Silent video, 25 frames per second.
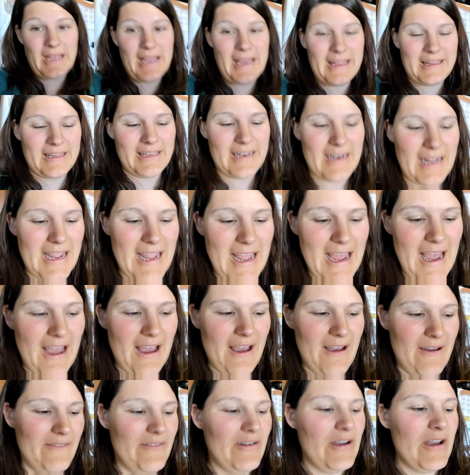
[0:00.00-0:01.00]
And then I
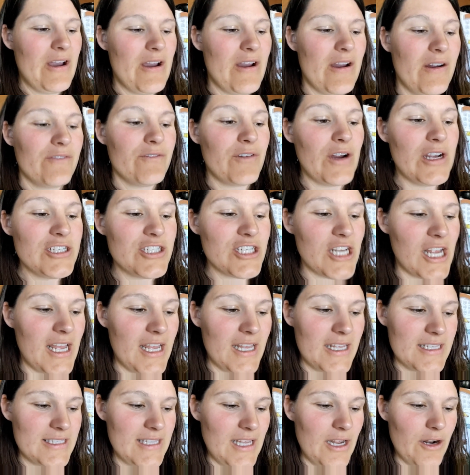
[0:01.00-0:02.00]
have fresh
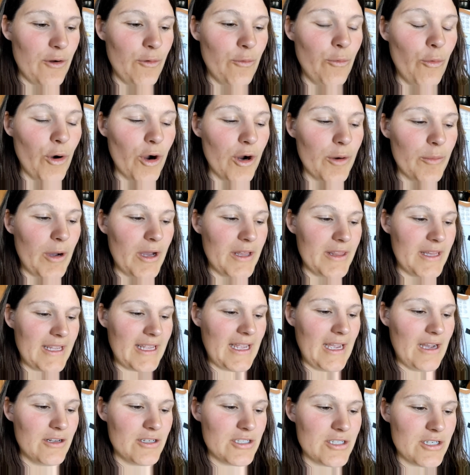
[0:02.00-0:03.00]
eggs that are warm on the
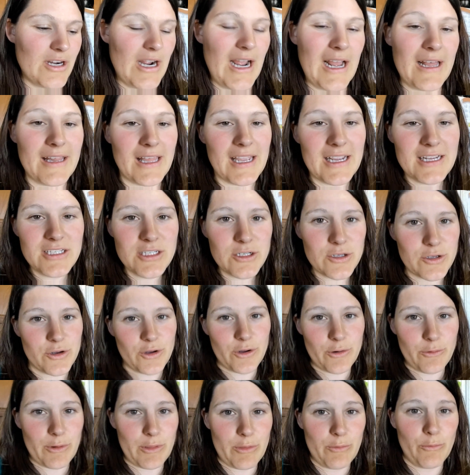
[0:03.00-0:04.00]
counter. I like to
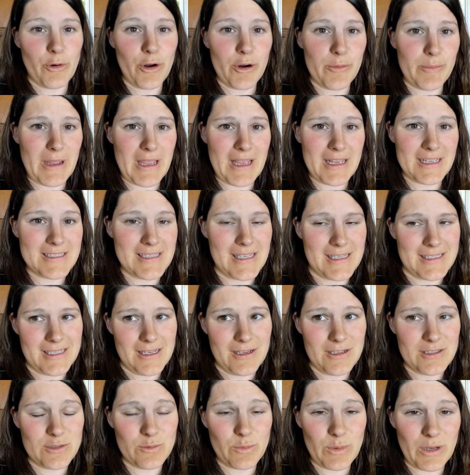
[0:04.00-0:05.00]
cook with warm eggs. That
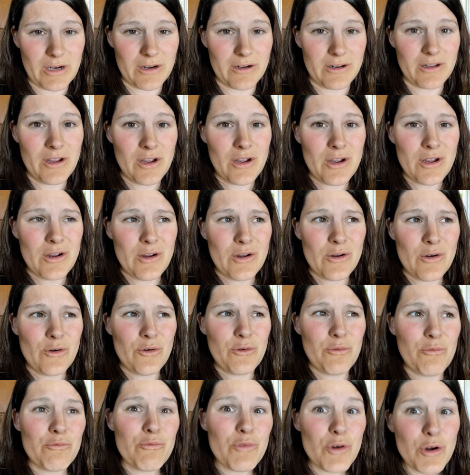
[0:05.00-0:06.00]
sounds weird.
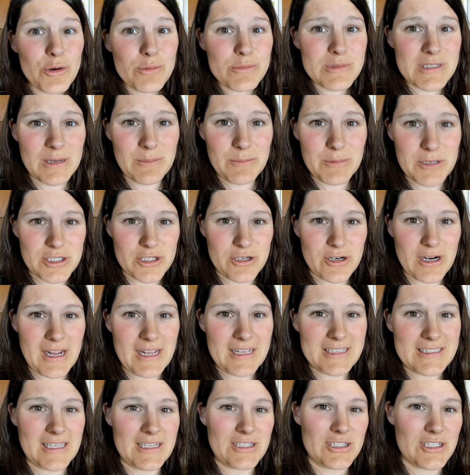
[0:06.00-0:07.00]
Room temperature
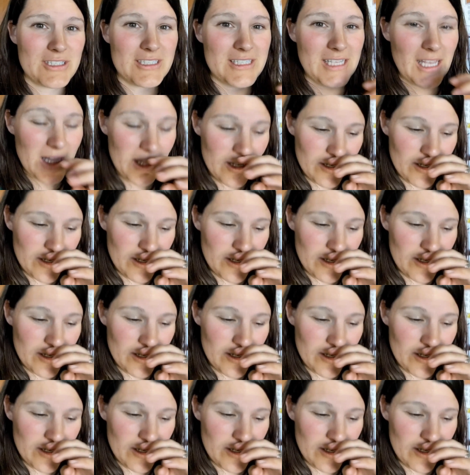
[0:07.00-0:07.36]
eggs, I should say.